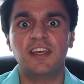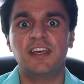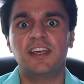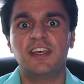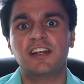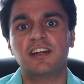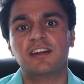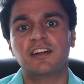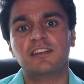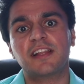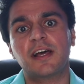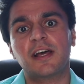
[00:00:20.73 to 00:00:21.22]

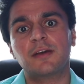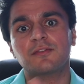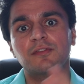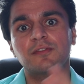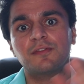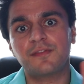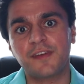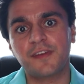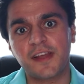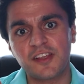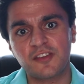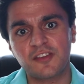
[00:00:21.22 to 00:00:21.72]
and it allows
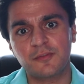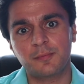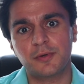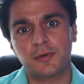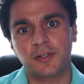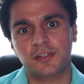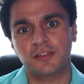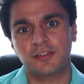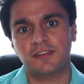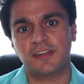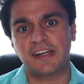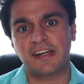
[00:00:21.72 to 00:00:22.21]

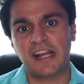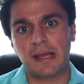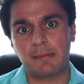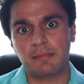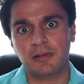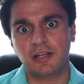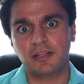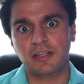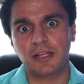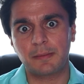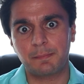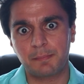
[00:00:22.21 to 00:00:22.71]
Facebook to
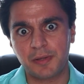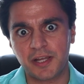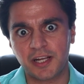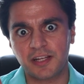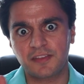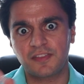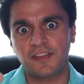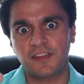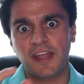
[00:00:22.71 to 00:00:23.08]
dynamically pick